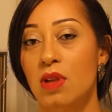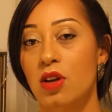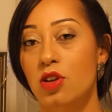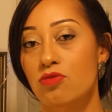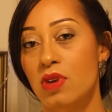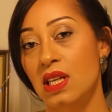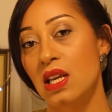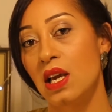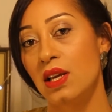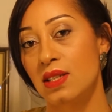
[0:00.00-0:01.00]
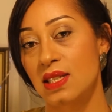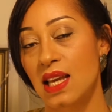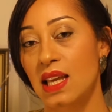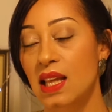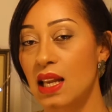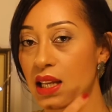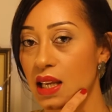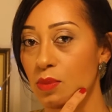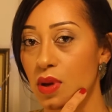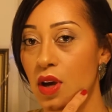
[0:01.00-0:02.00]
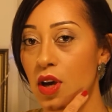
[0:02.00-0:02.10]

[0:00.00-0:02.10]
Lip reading: like you're ready to take that leap.